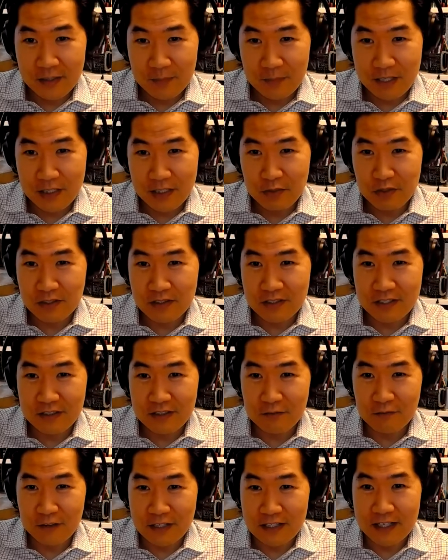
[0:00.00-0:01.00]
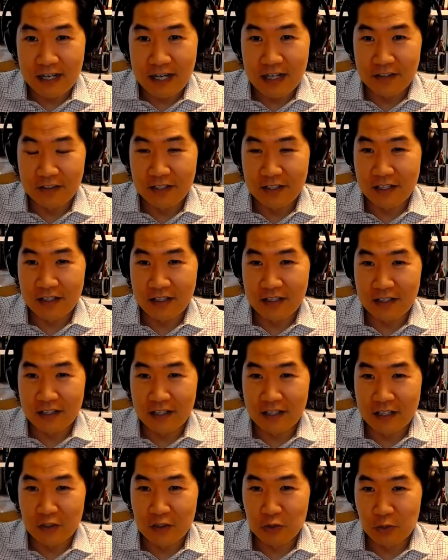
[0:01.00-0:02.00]
Patriots Day is a funny holiday.
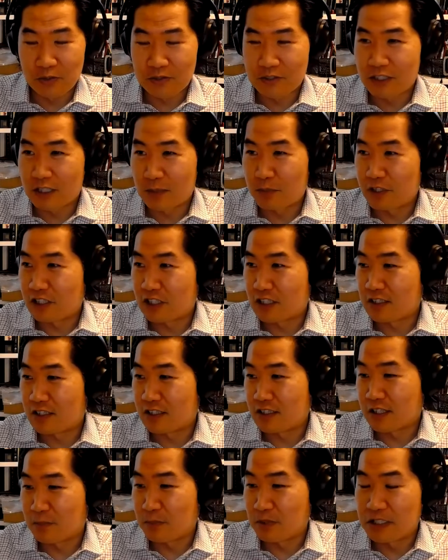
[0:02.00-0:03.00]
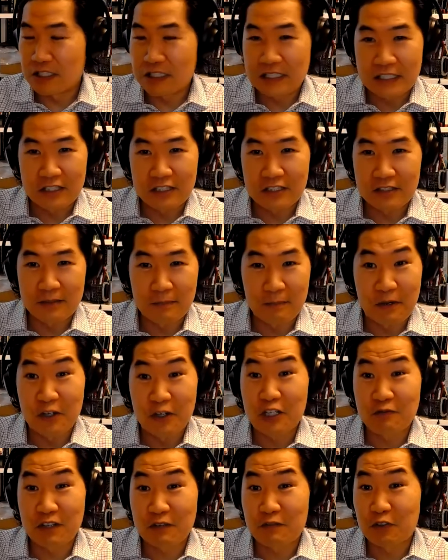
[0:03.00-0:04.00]
It sort of celebrates the beginning of the
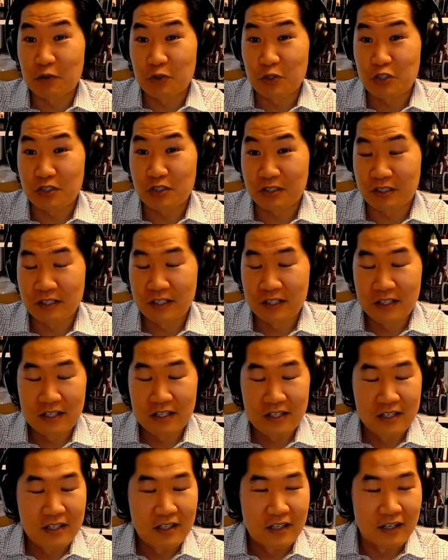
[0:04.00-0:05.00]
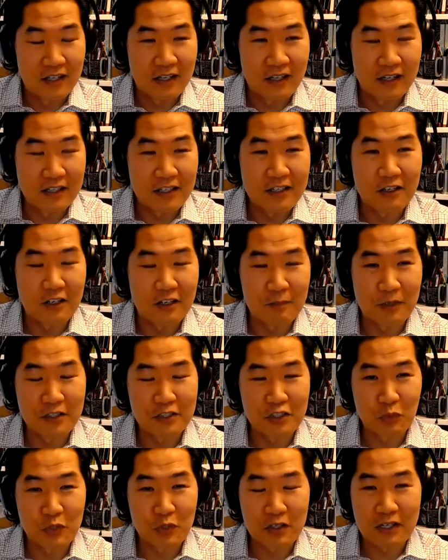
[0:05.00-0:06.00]
American Revolution here, but it's
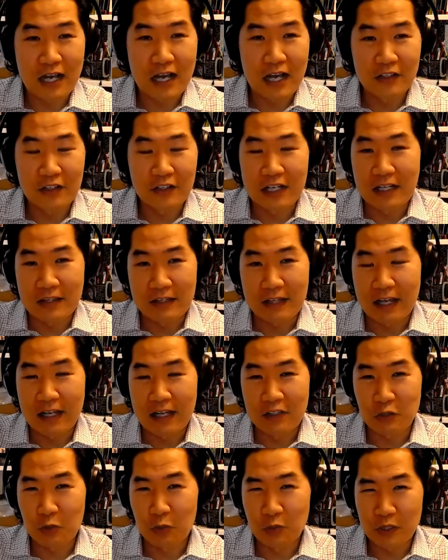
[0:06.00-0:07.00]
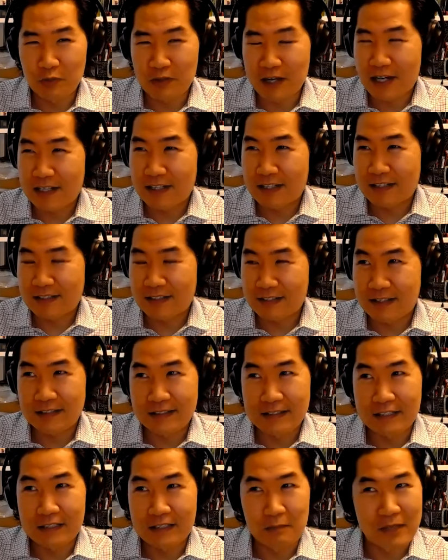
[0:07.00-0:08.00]
a weird holiday in that it's only recognized, I
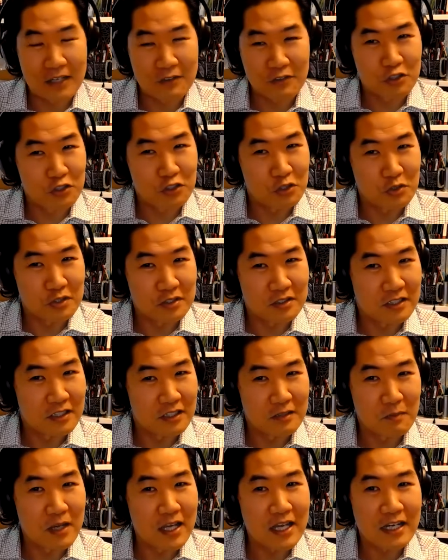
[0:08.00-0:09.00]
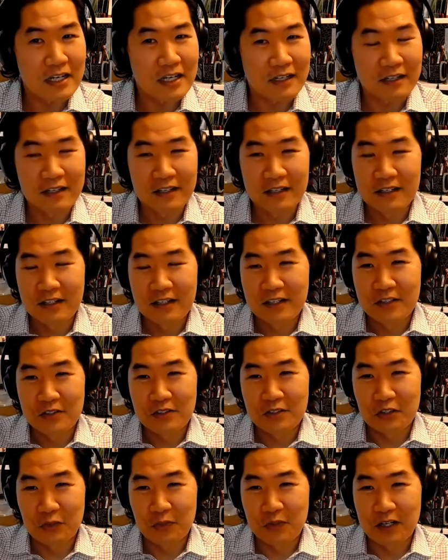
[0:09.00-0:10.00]
think, in Massachusetts and in Maine.
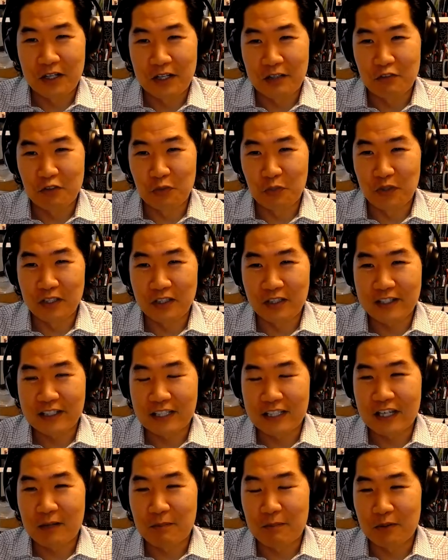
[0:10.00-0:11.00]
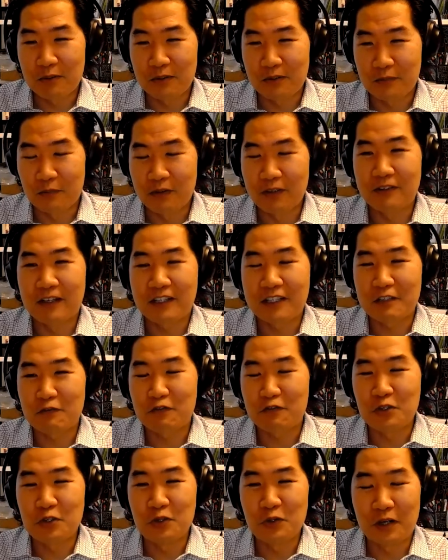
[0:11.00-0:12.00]
So if you're one lucky
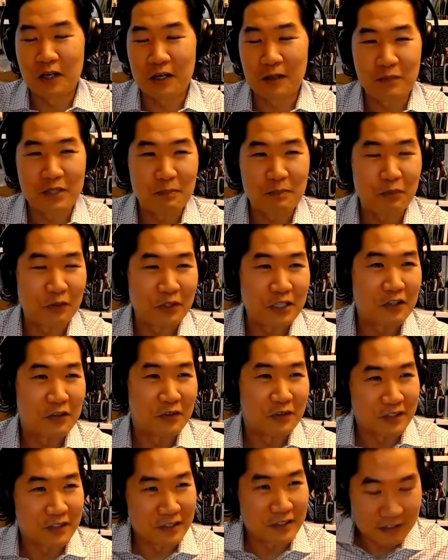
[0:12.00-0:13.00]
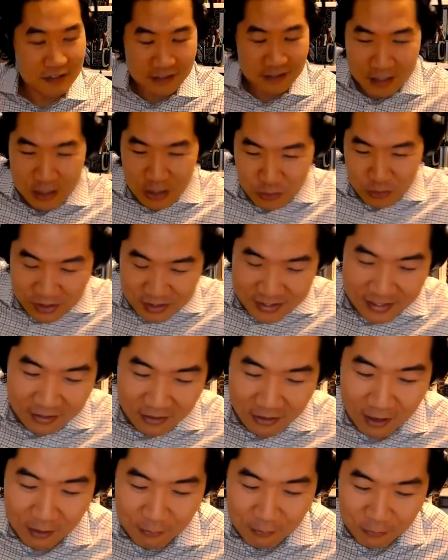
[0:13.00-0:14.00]
few people here in the country to get it
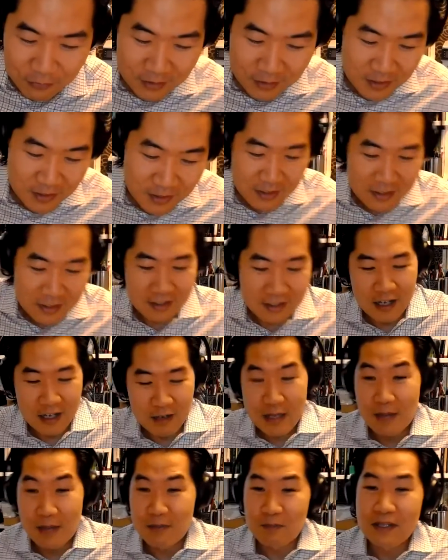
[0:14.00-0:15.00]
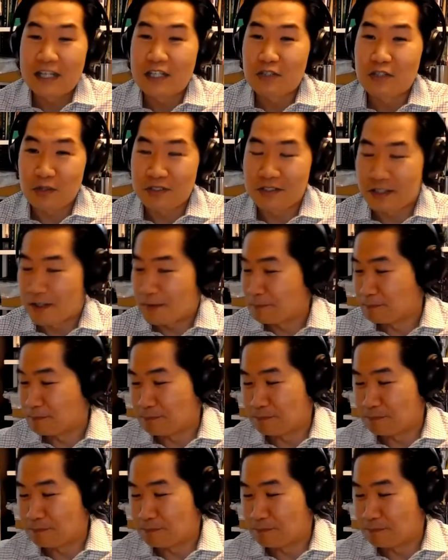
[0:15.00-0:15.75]
off, happy Patriots Day.